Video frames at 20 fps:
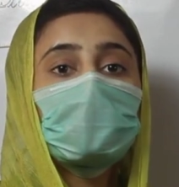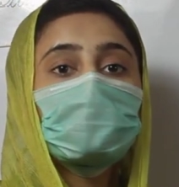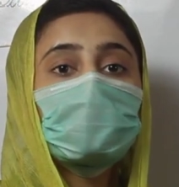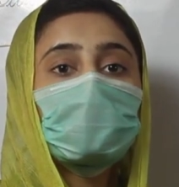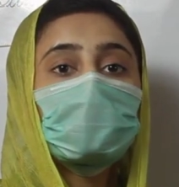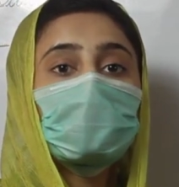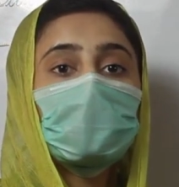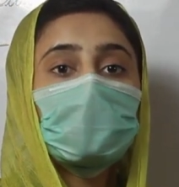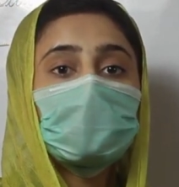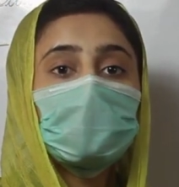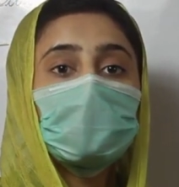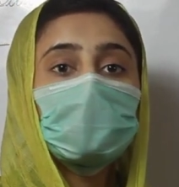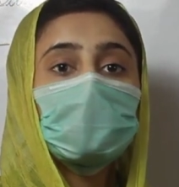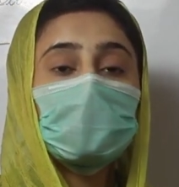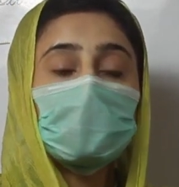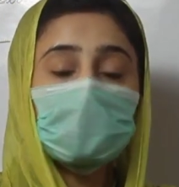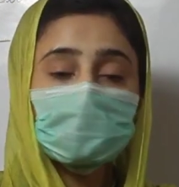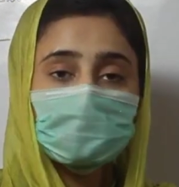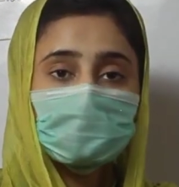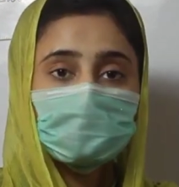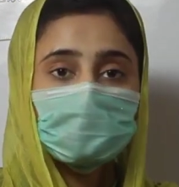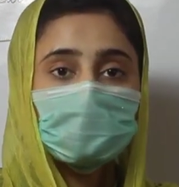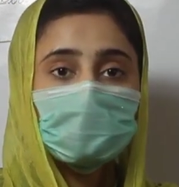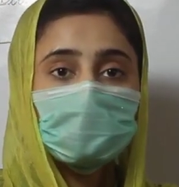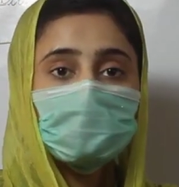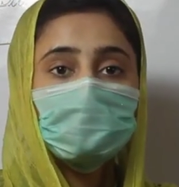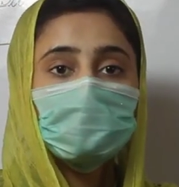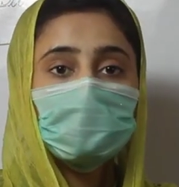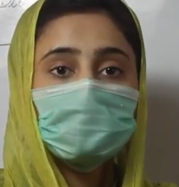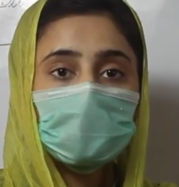providing
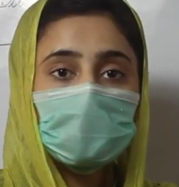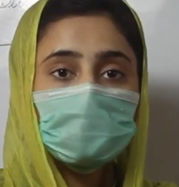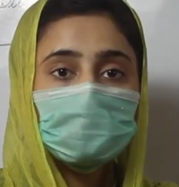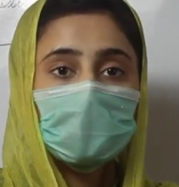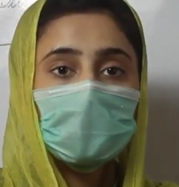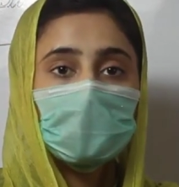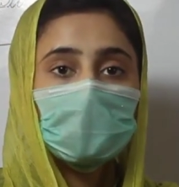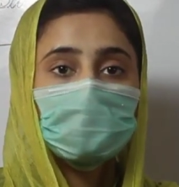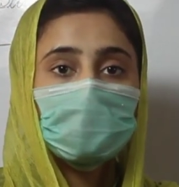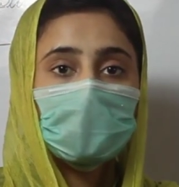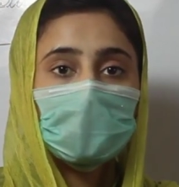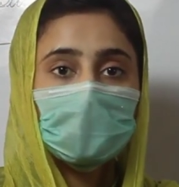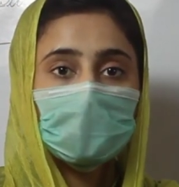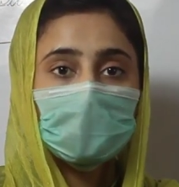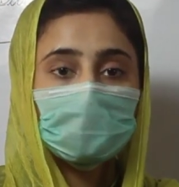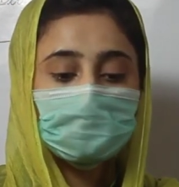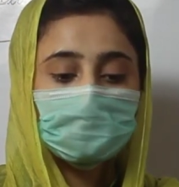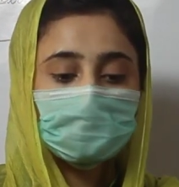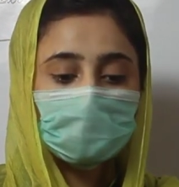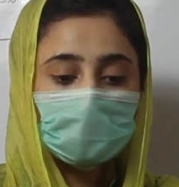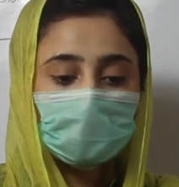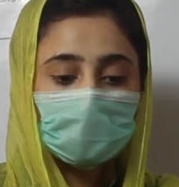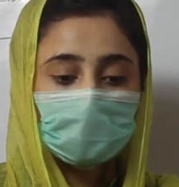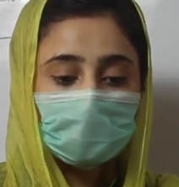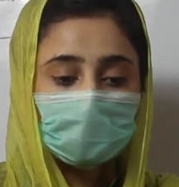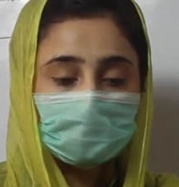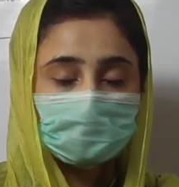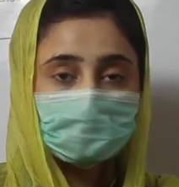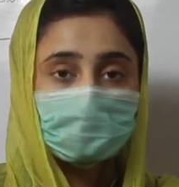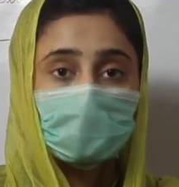electricity to the people, by
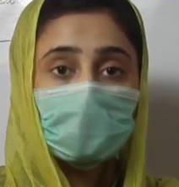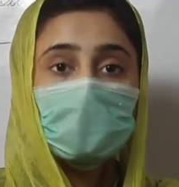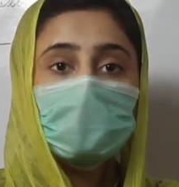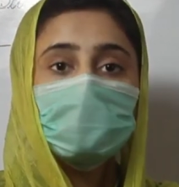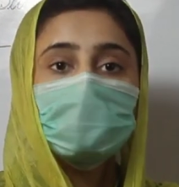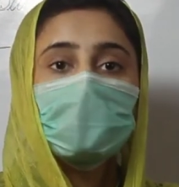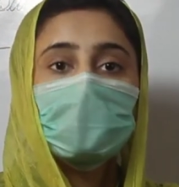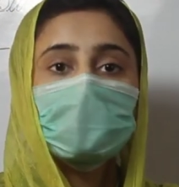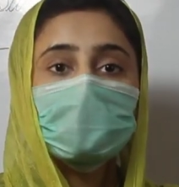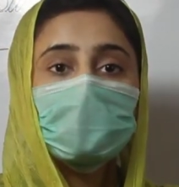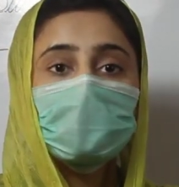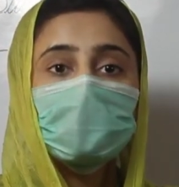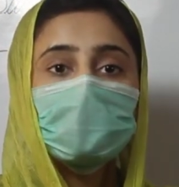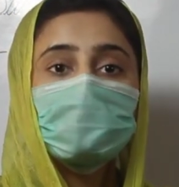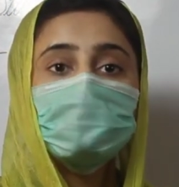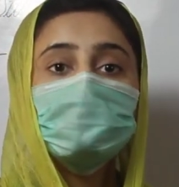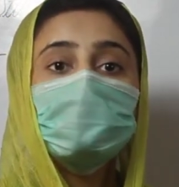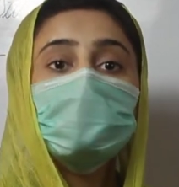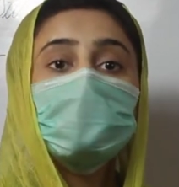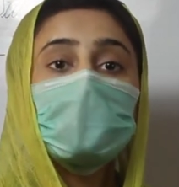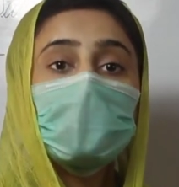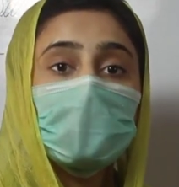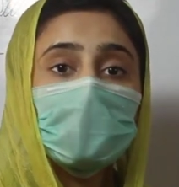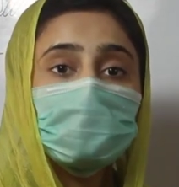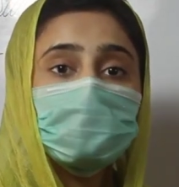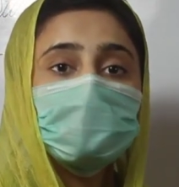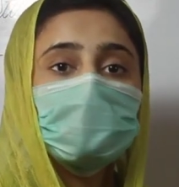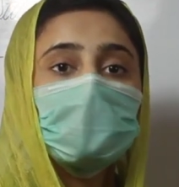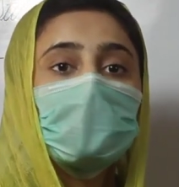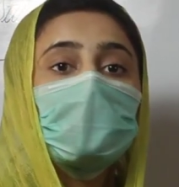storing water into the
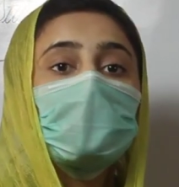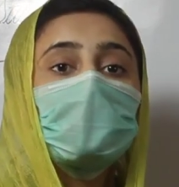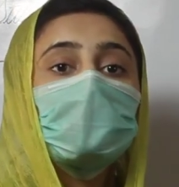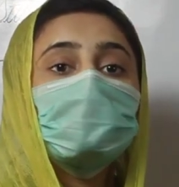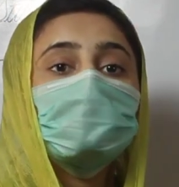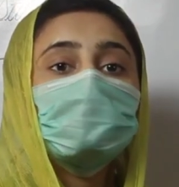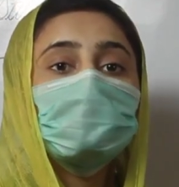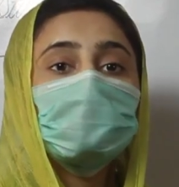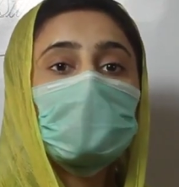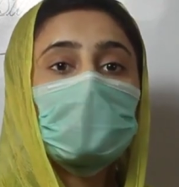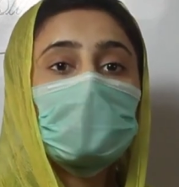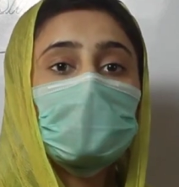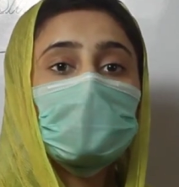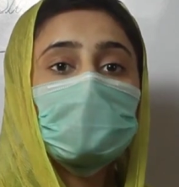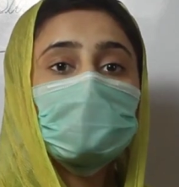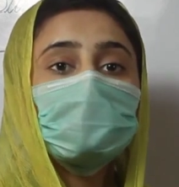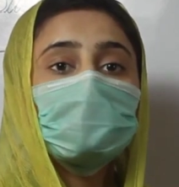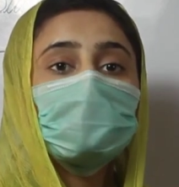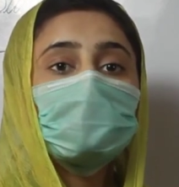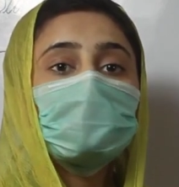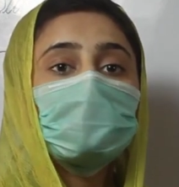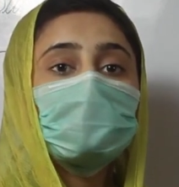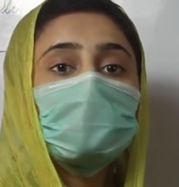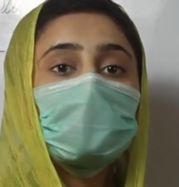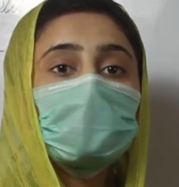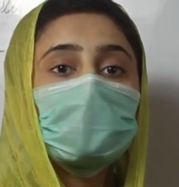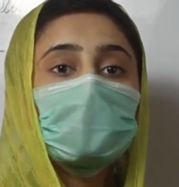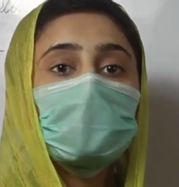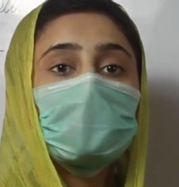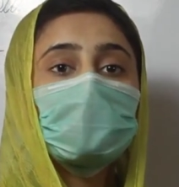dams so that
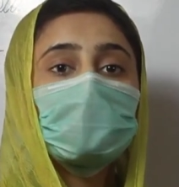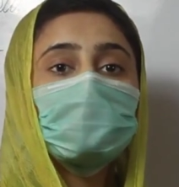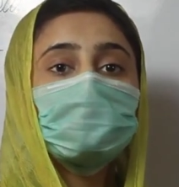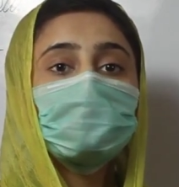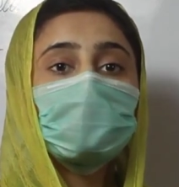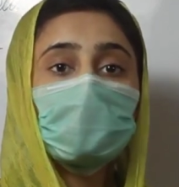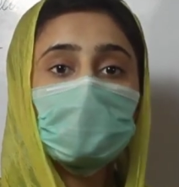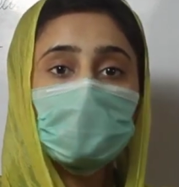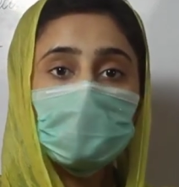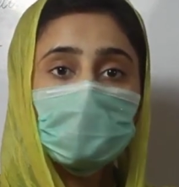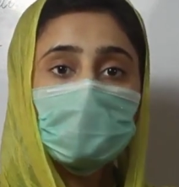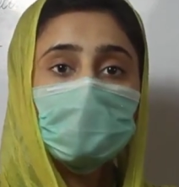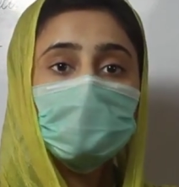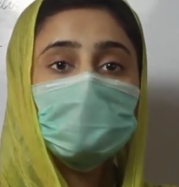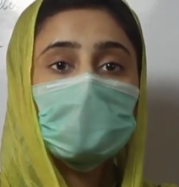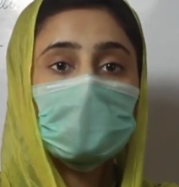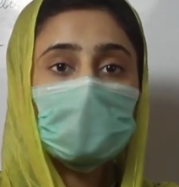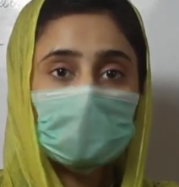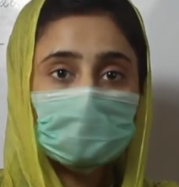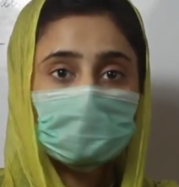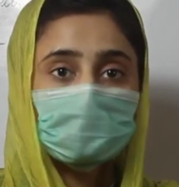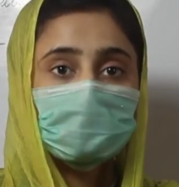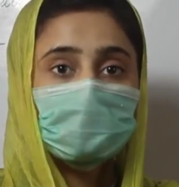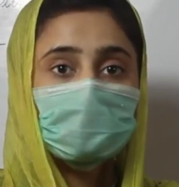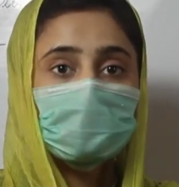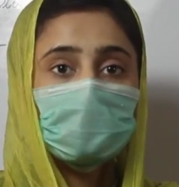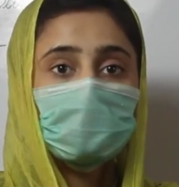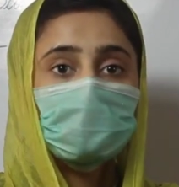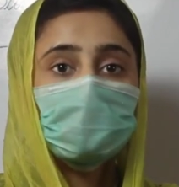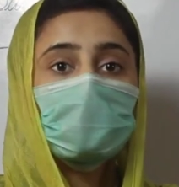they can produce
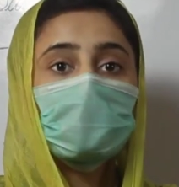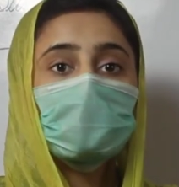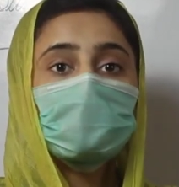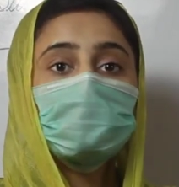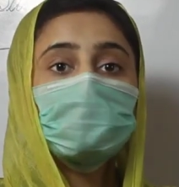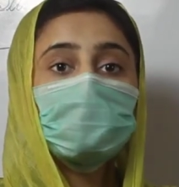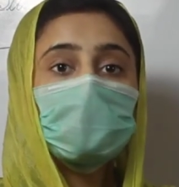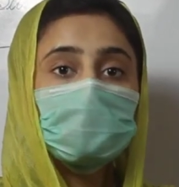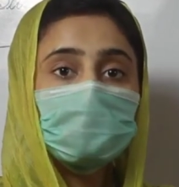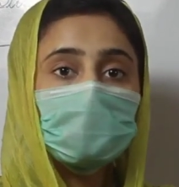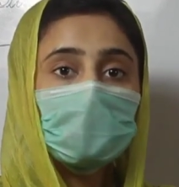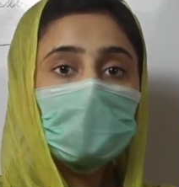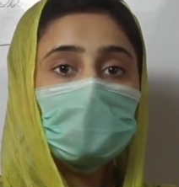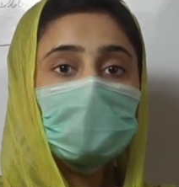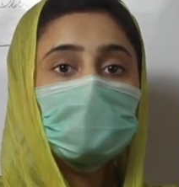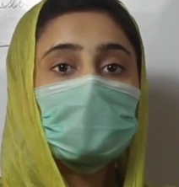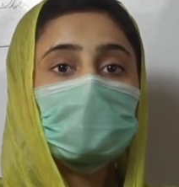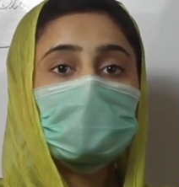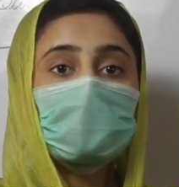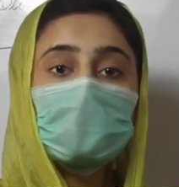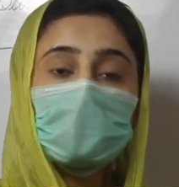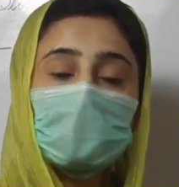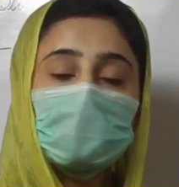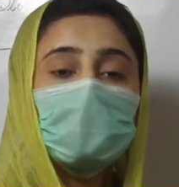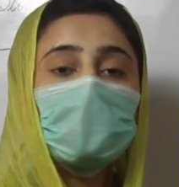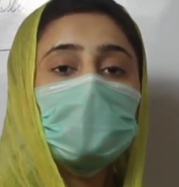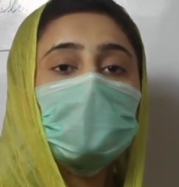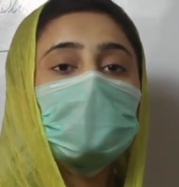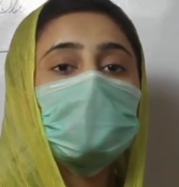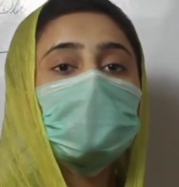electricity for the people that are
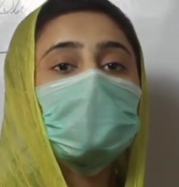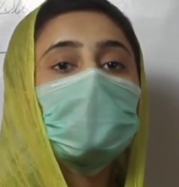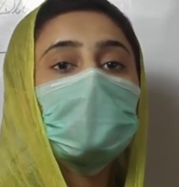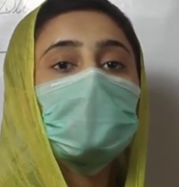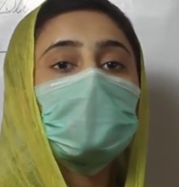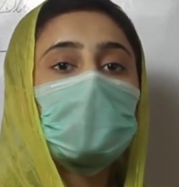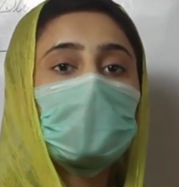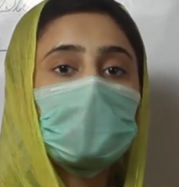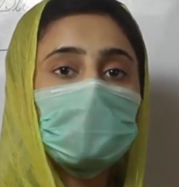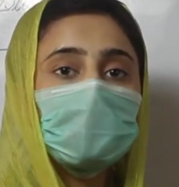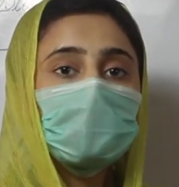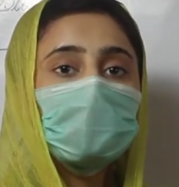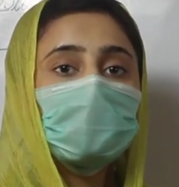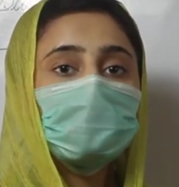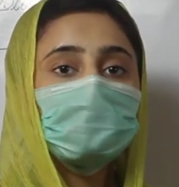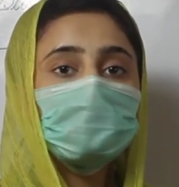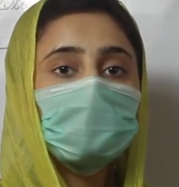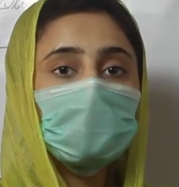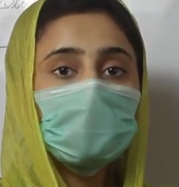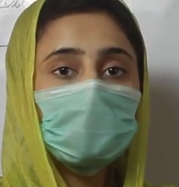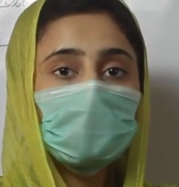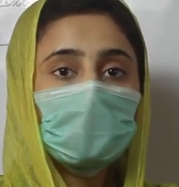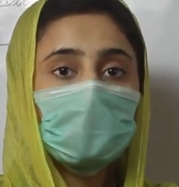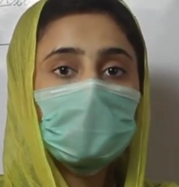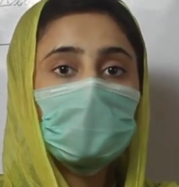living in any country.